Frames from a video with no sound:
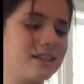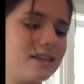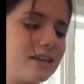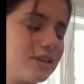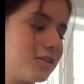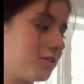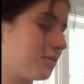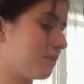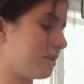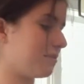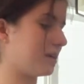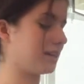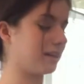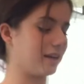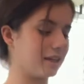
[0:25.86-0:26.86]

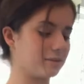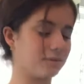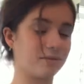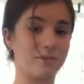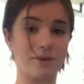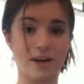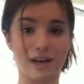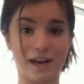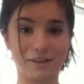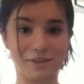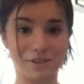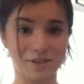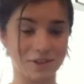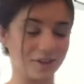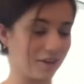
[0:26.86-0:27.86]
creaming this before I add
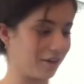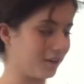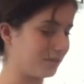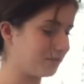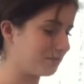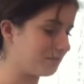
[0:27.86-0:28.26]
the sugar.